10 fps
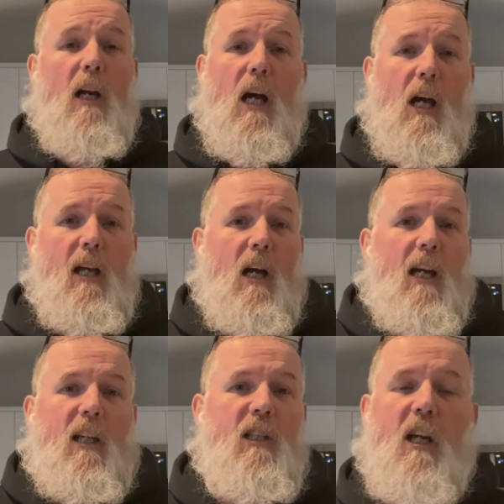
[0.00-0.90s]
I
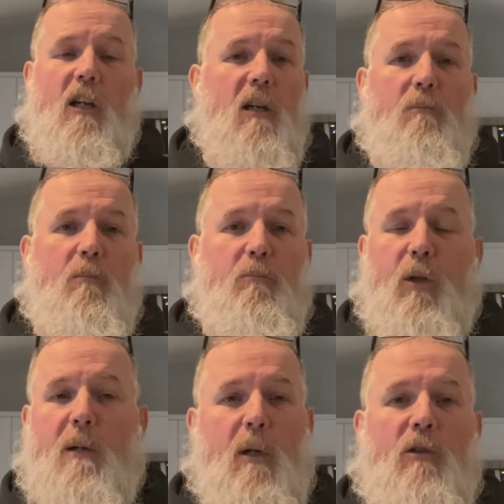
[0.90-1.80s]
can tell you
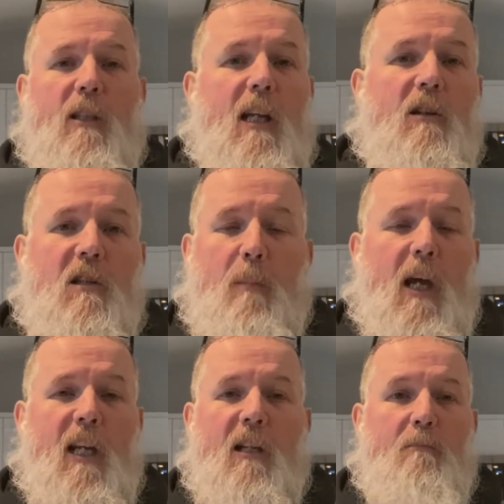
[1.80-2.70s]
pretty much right down to the
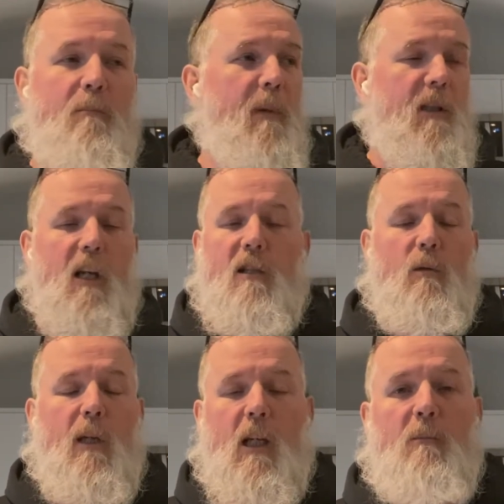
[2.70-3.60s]
penny at the end of the
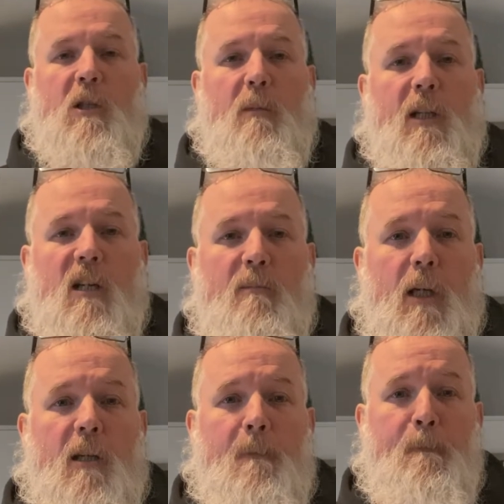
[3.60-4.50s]
week how much money I've
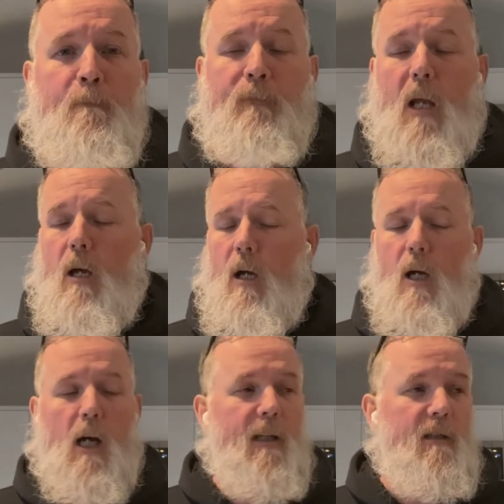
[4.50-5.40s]
made.
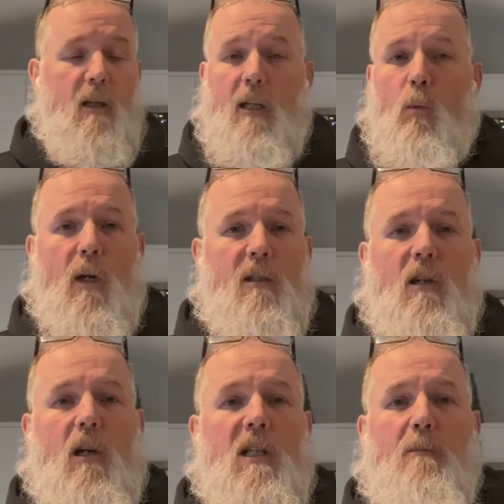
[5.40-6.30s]
I can tell you what it's
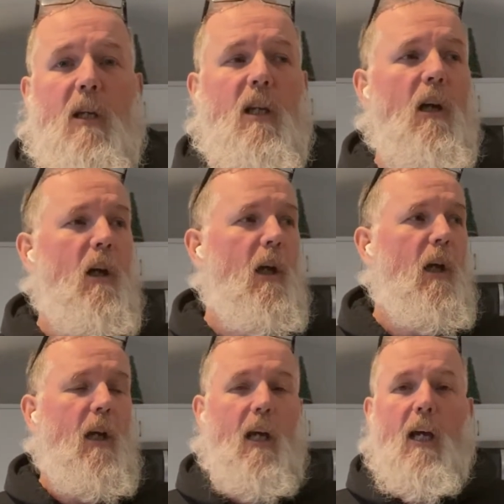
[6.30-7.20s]
cost me
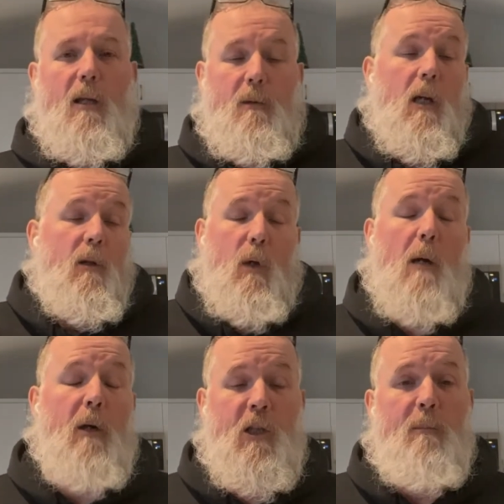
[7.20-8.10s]
and how
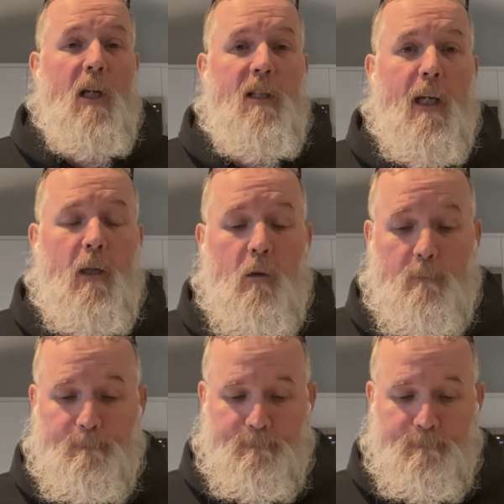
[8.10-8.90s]
much I'm going to take home.